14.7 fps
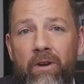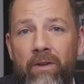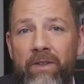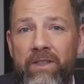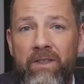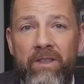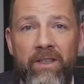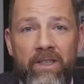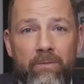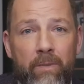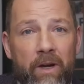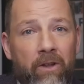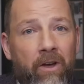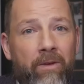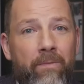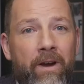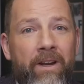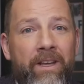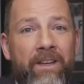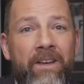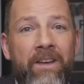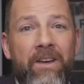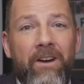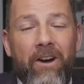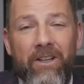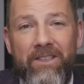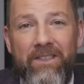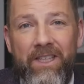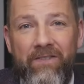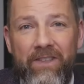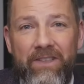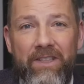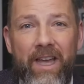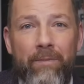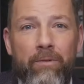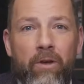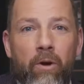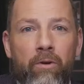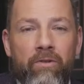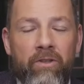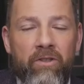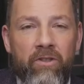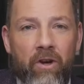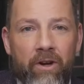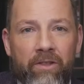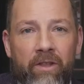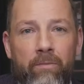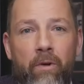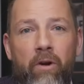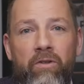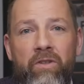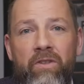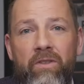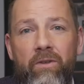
Obviously, they spent a lot of money on Steven Stamkos and Jonathan Marchessault,